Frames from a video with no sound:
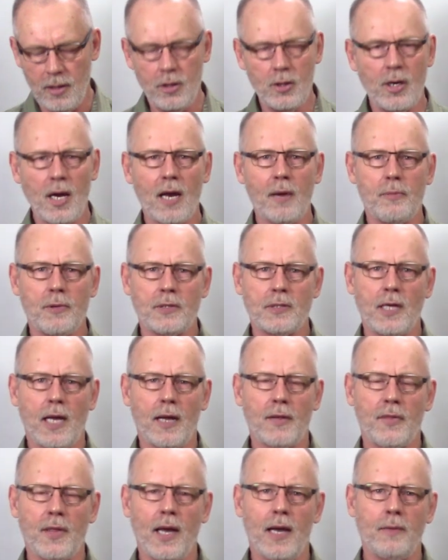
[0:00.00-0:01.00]
you got to
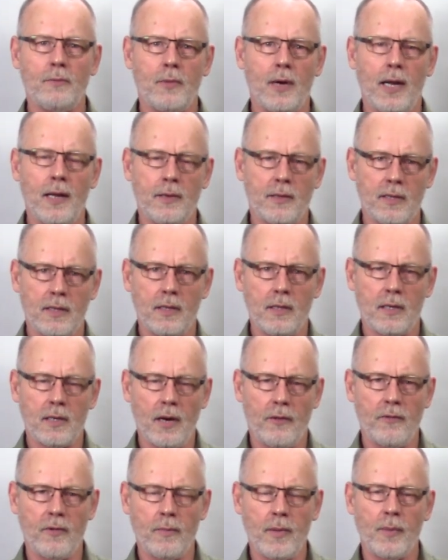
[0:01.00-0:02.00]
protect that by
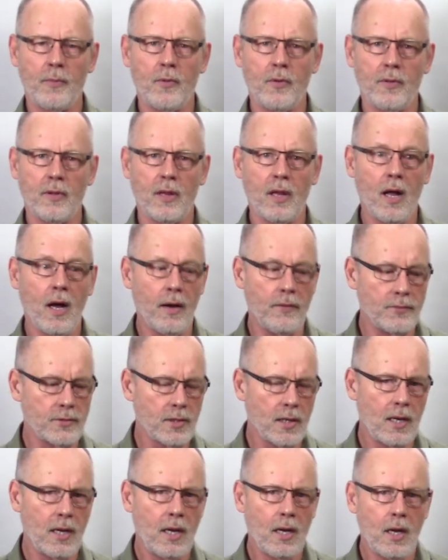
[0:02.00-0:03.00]
covering them up with gloves.
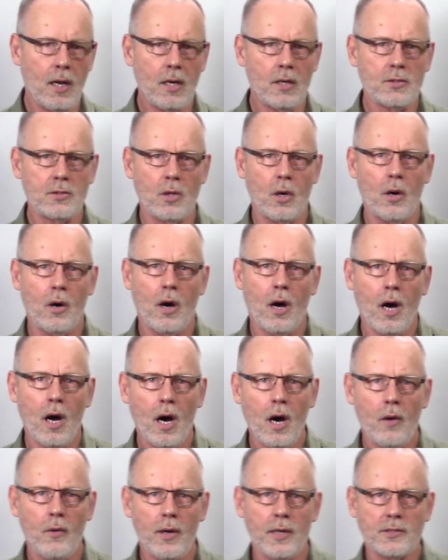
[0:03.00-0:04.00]
So
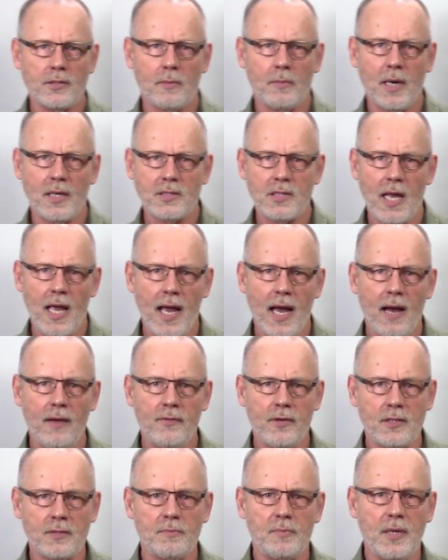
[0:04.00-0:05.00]
always a
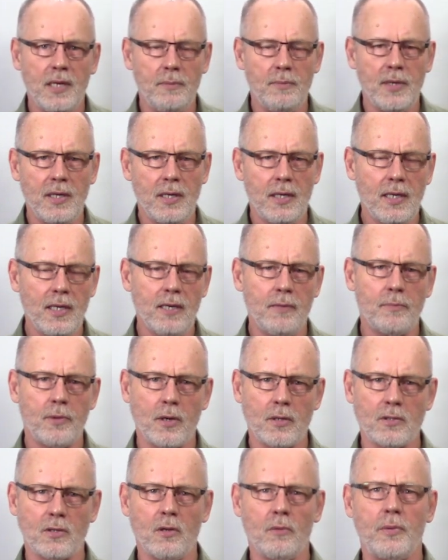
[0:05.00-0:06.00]
must-have is PPE,
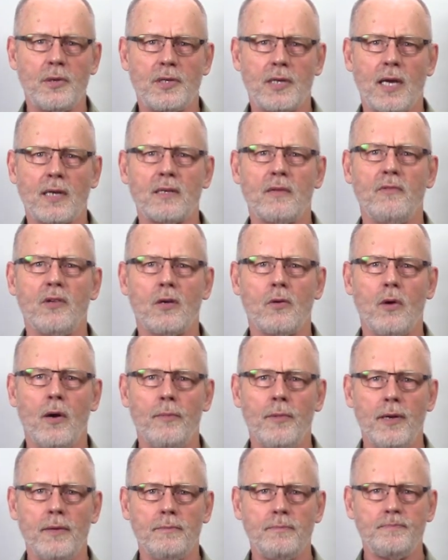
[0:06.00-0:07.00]
personal protective
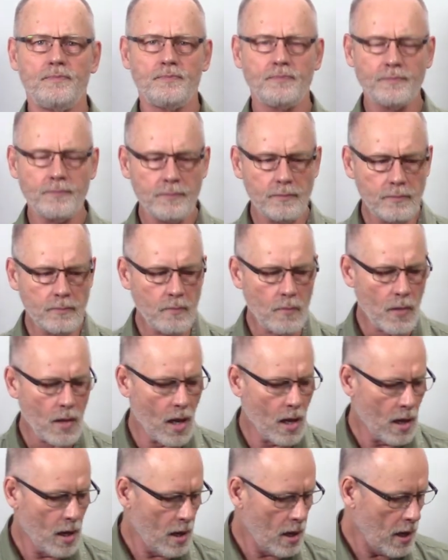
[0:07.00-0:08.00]
equipment.
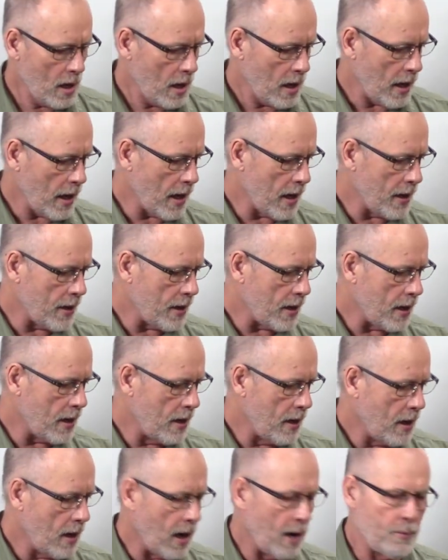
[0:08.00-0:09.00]
And uh,
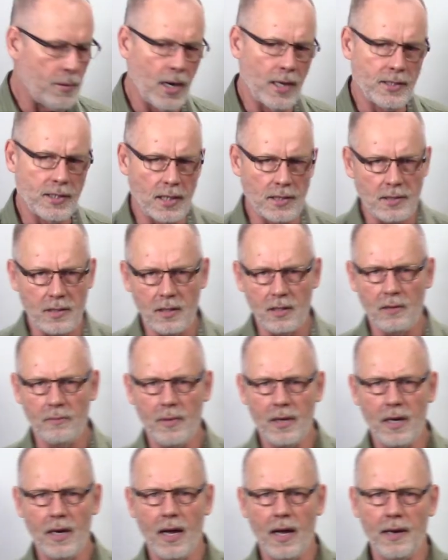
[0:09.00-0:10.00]
I probably touched a little
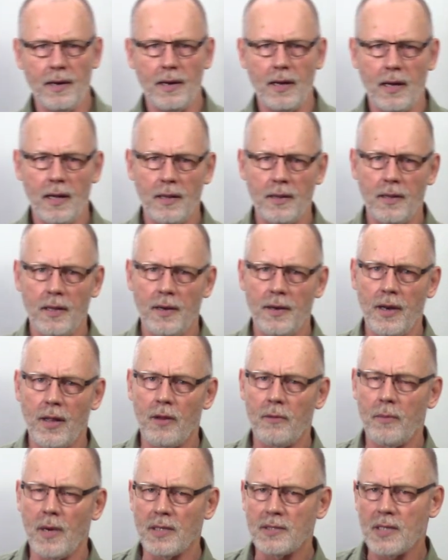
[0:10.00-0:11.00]
bit on uh,
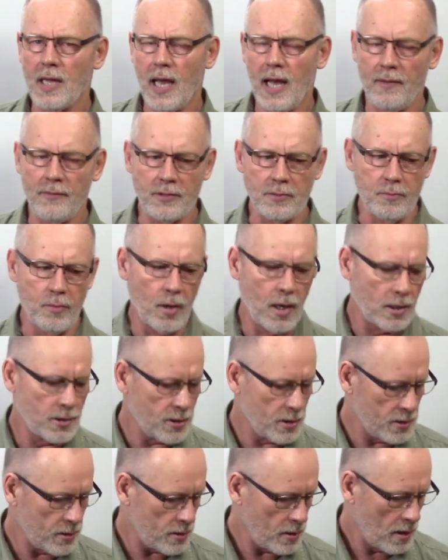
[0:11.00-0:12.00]
another must-have is
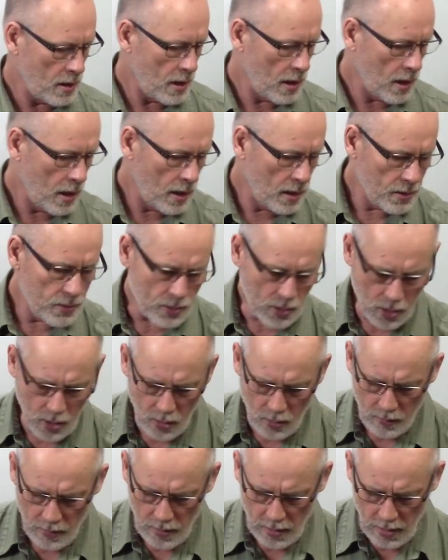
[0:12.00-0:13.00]
brushes.
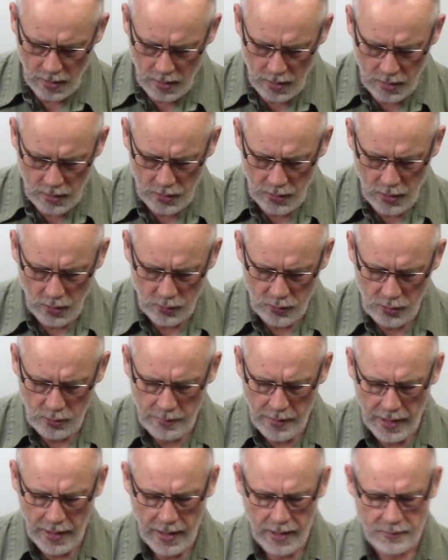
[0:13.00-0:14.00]
So, you know, you
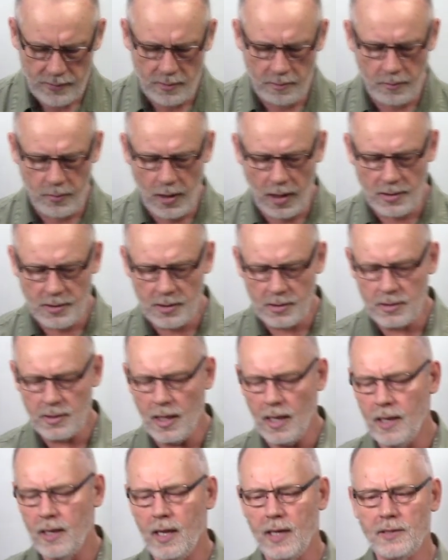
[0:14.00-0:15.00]
may have some brushes
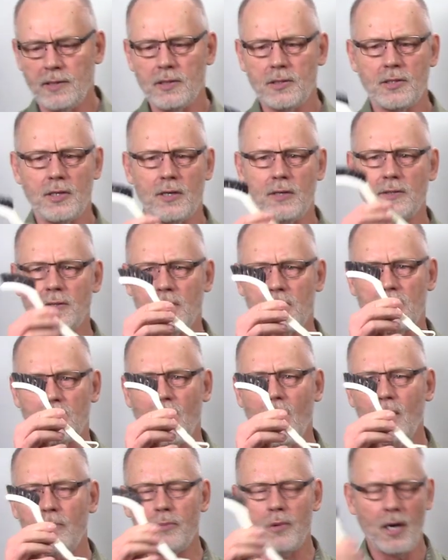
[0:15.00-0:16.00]
that, like this here is a
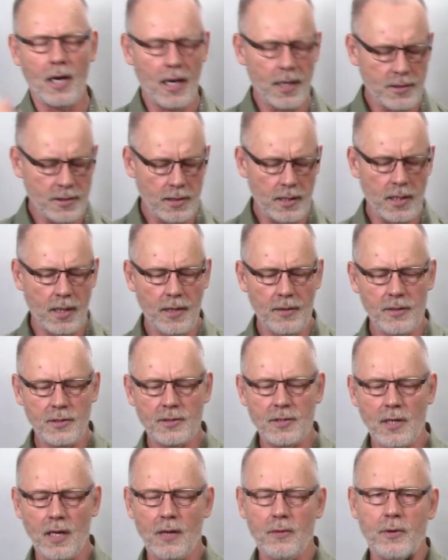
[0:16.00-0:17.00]
grout brush. Uh,
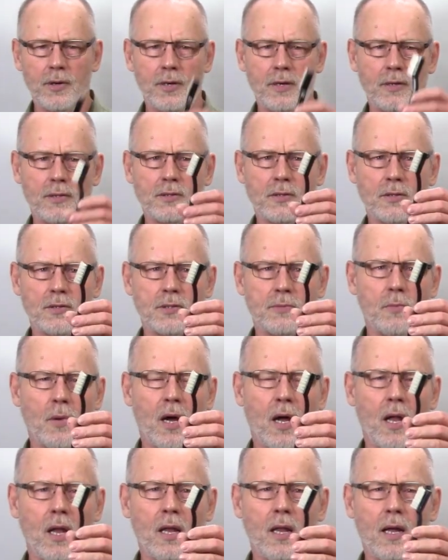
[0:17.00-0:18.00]
this other one here is a
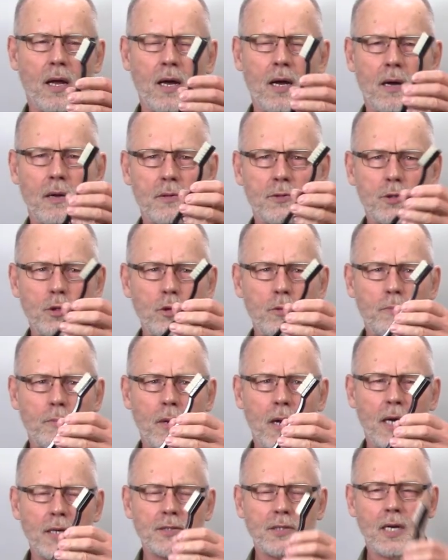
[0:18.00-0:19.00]
small uh,
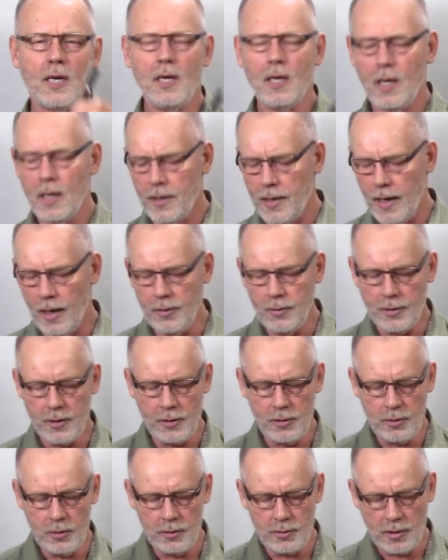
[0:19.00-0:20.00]
toothbrush. Now you
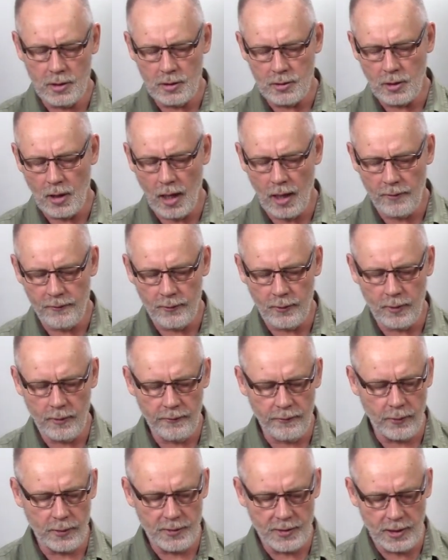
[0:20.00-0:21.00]
can use these all for,
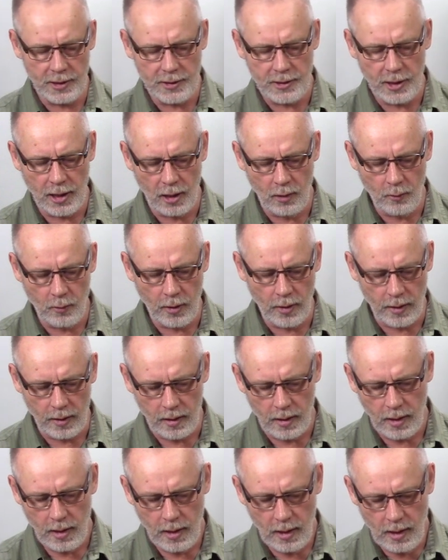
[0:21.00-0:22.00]
for detail
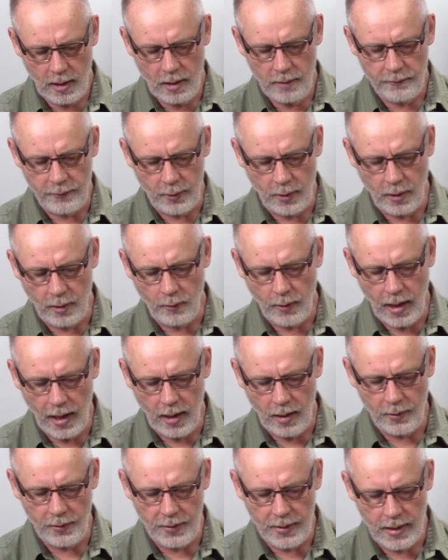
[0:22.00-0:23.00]
work, for
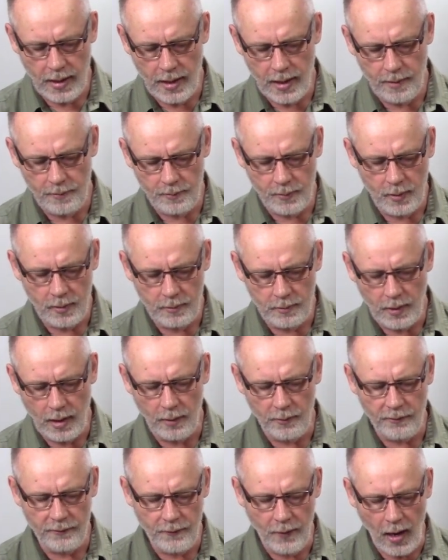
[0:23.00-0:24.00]
around, um,
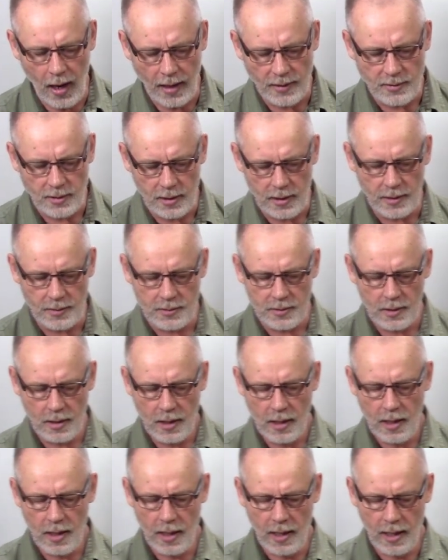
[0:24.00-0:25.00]
around faucets,
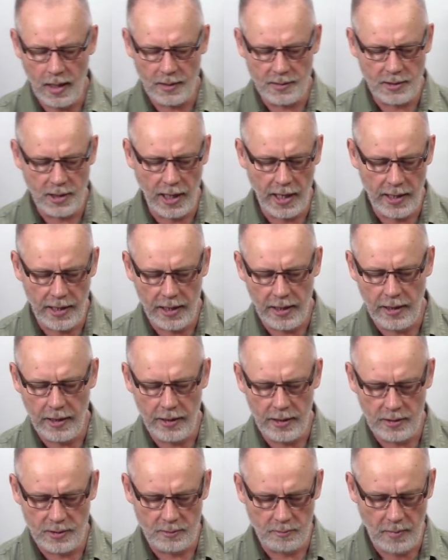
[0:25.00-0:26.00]
uh, tight
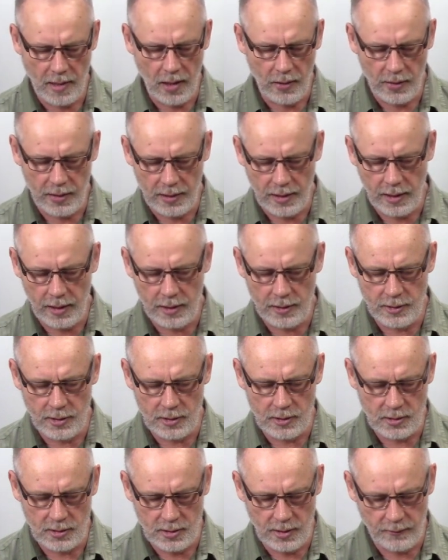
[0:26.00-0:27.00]
areas, mounting
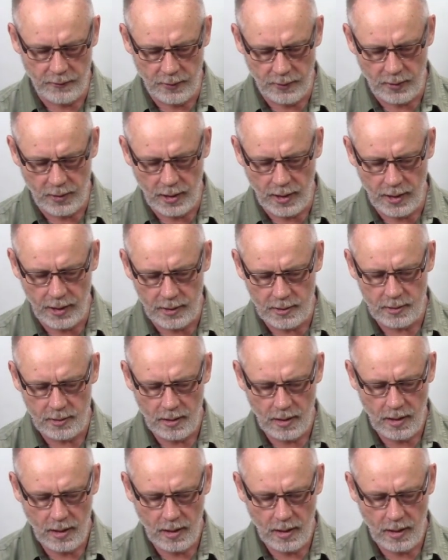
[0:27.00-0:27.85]
hinges, different things.